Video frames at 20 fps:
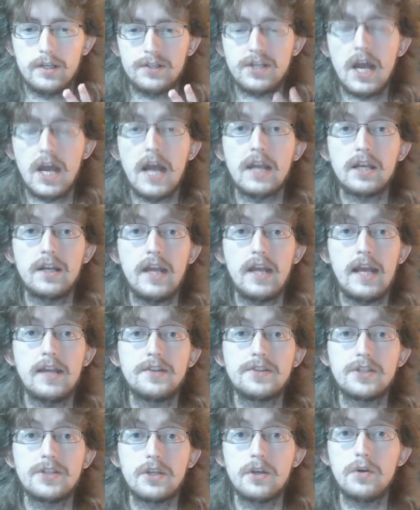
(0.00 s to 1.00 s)
taken
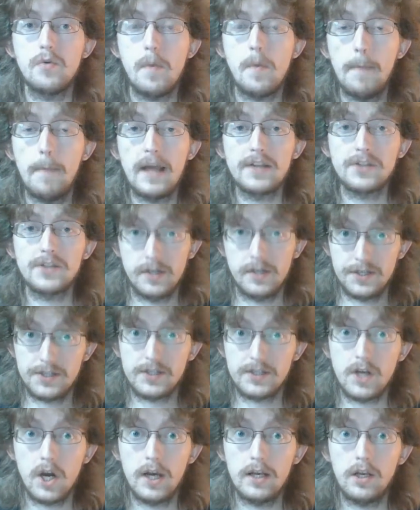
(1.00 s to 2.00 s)
into a mental
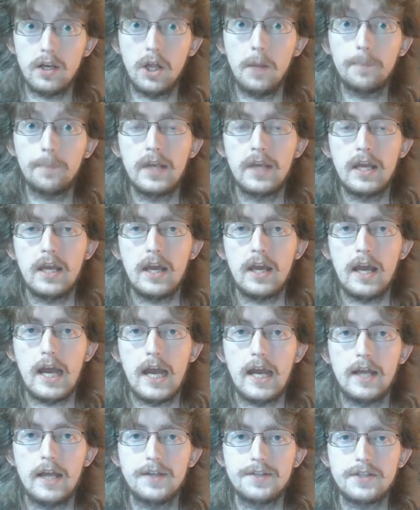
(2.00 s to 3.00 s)
asylum,
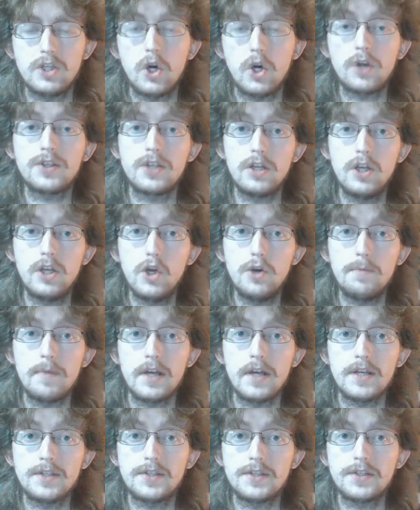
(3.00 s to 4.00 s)
and Dr.
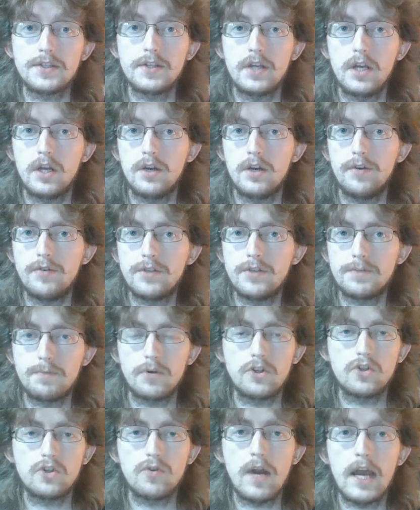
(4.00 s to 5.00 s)
Loomis, who's
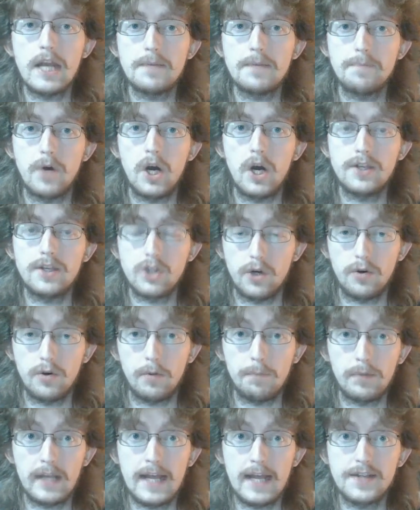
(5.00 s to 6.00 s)
portrayed by
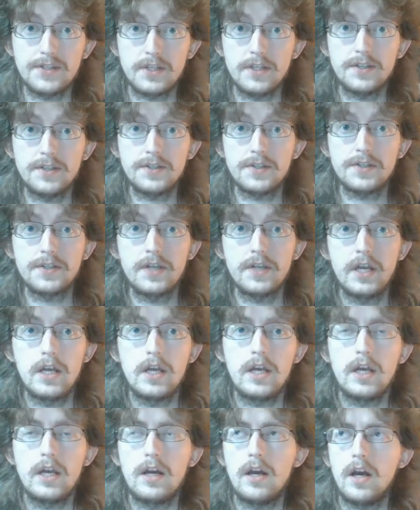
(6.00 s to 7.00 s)
Donald Pleasence,
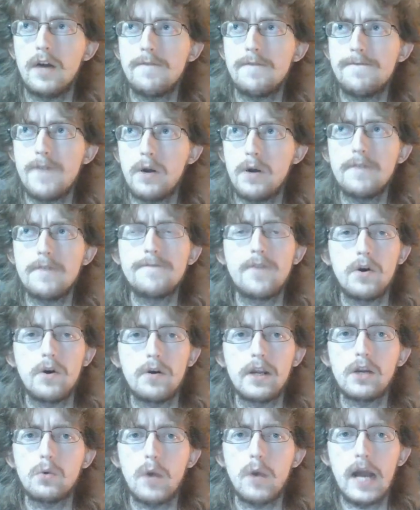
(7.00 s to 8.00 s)
very,
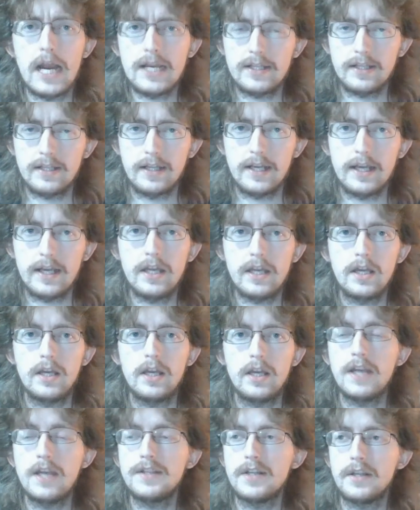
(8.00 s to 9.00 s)
very greatly.
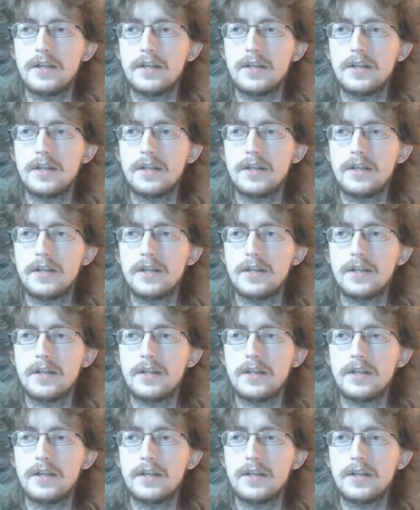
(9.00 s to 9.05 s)
He